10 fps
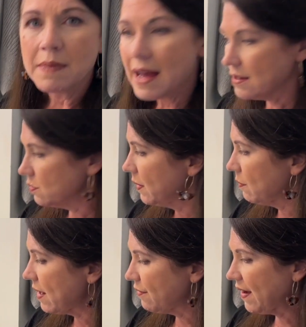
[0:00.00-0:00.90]
as we
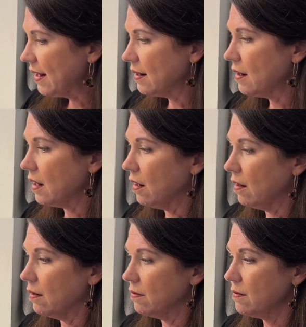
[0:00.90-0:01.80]
renovated
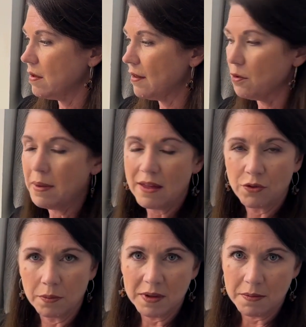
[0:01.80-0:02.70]
our other
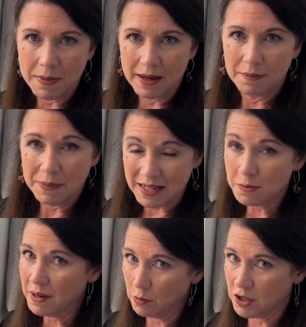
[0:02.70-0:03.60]
bathroom in the ba
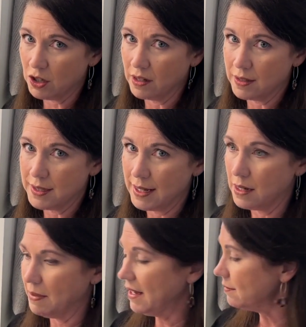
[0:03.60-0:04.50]
basement, which you're gonna see in
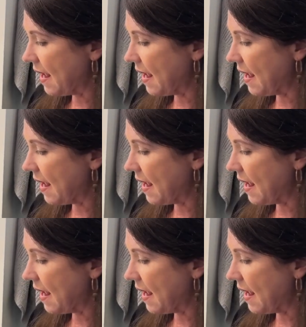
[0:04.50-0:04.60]
a bit.